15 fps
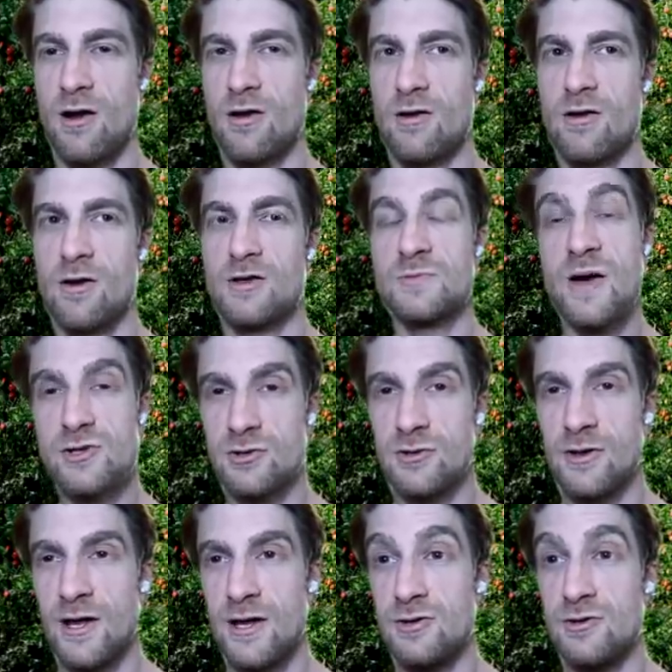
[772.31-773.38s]
special
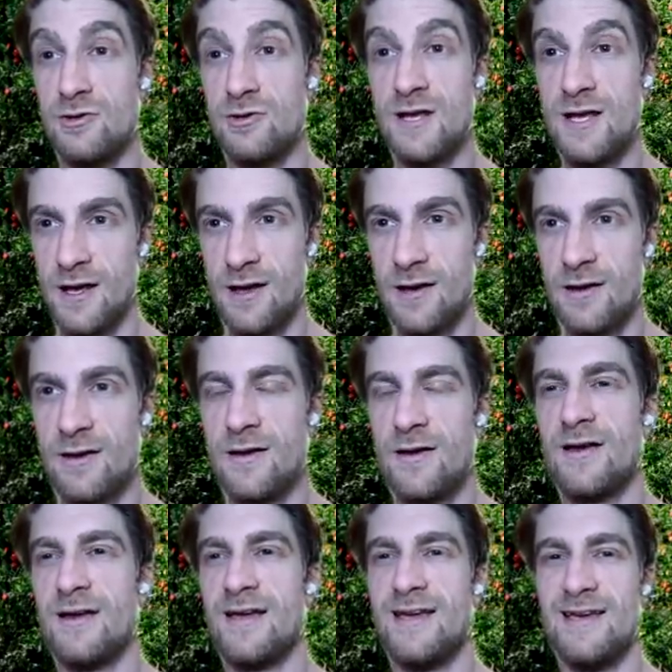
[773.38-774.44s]
and unique
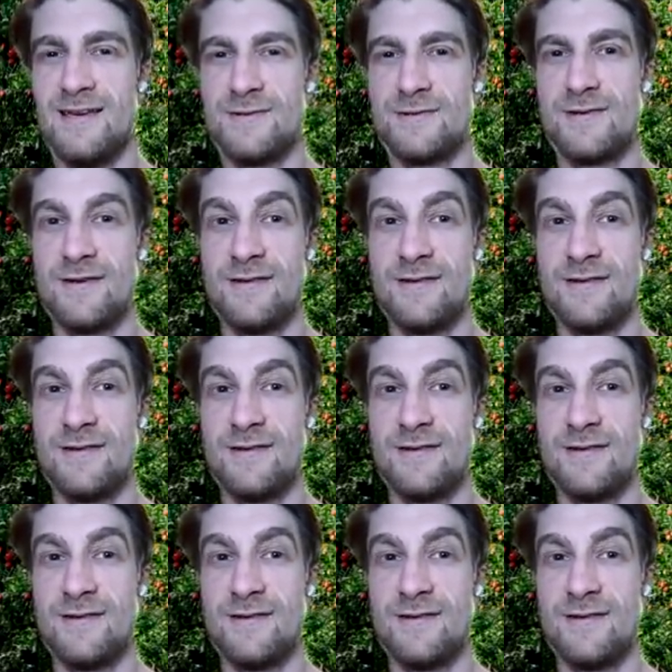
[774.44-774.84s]
is